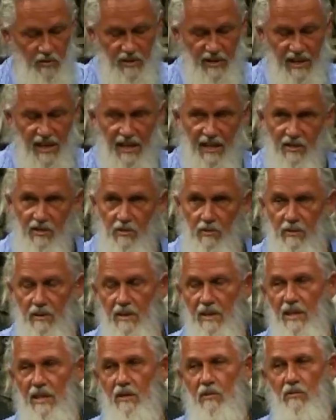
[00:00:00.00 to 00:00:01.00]

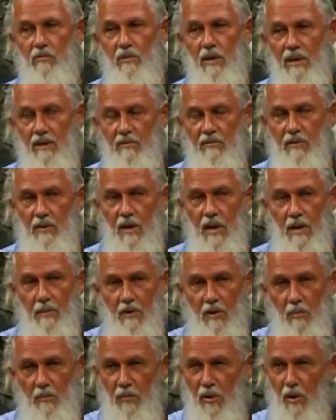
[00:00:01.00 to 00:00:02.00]
Sanskrit, he could write
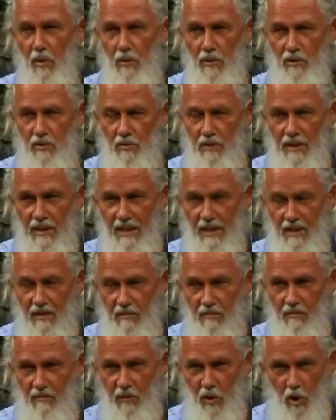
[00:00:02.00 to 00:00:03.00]
phenomenal poetry
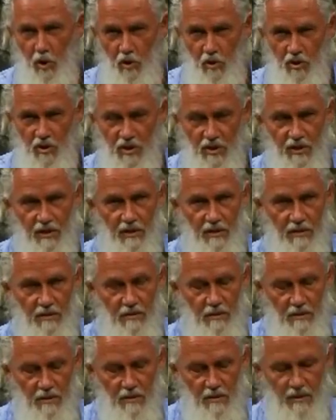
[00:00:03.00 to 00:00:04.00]
in verse.
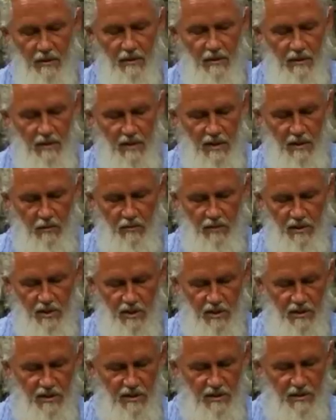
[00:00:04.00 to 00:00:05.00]
He was
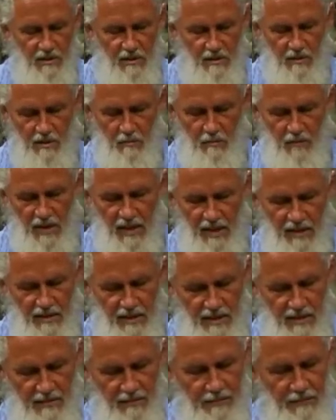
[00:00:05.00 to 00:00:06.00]
just
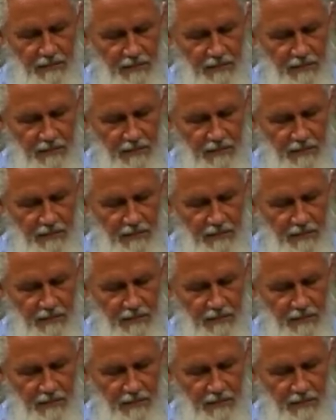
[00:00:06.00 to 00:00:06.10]
amazing.